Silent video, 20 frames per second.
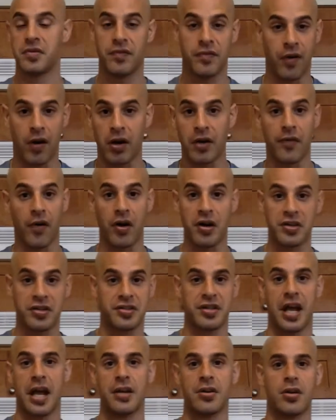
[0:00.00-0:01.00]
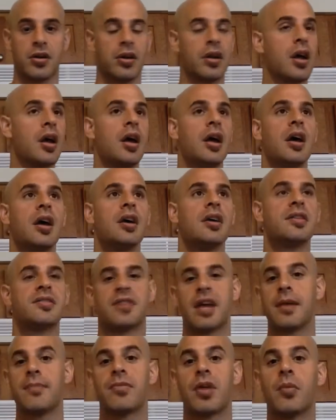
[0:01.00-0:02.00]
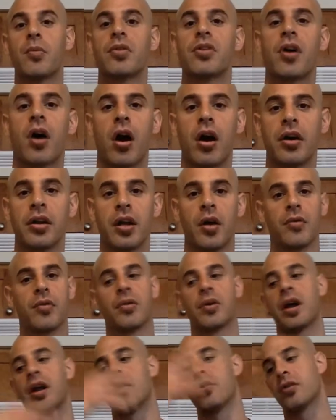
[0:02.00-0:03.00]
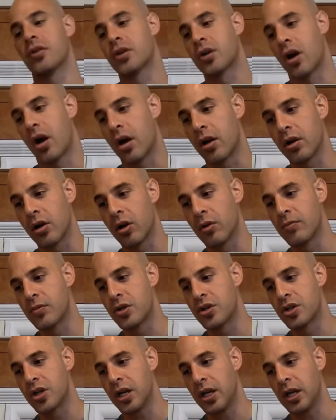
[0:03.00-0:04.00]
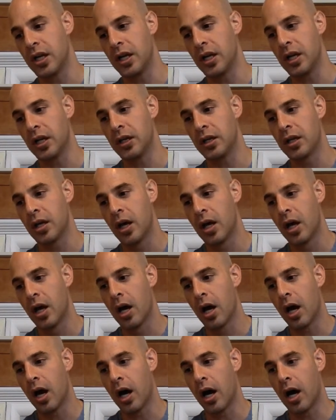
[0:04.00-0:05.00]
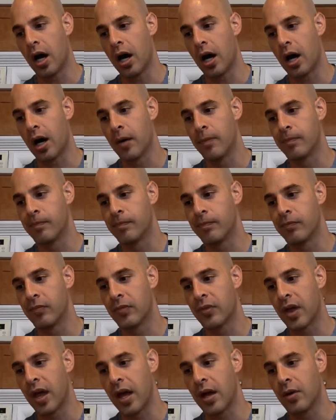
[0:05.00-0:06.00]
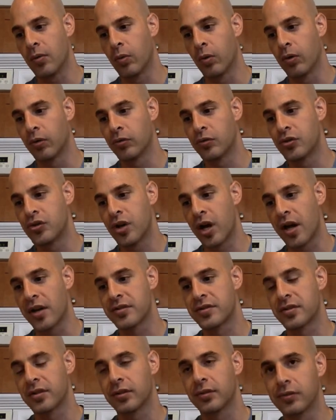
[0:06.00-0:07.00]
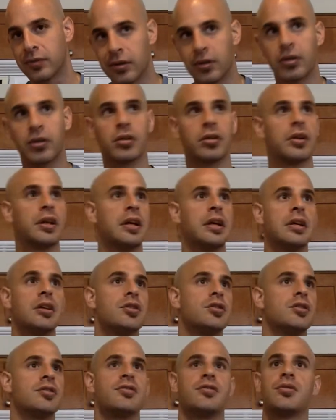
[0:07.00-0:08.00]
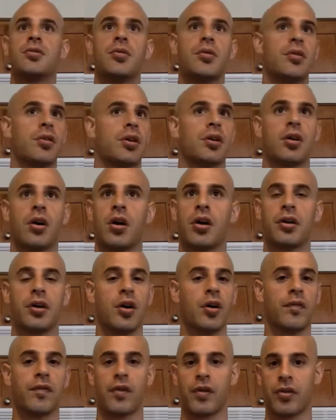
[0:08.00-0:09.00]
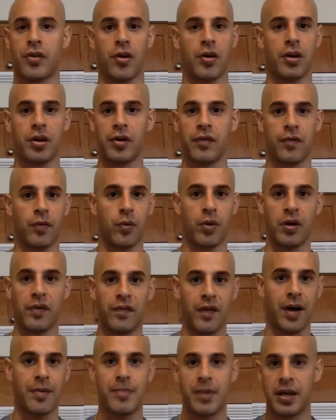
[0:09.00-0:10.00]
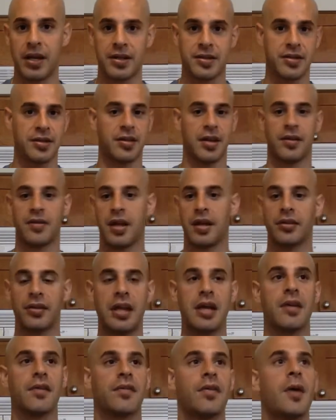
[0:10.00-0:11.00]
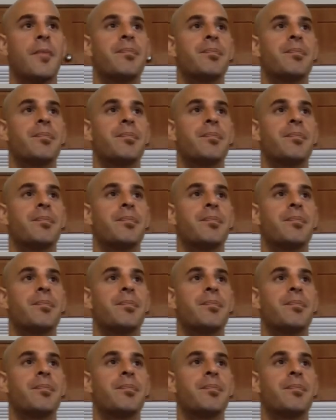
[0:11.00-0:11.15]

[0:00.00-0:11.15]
Very, very standard. Same thing with cardio. They'll get on their cardio machine. Um, they will just literally just do their cardio for 30 to 45 minutes and then they leave.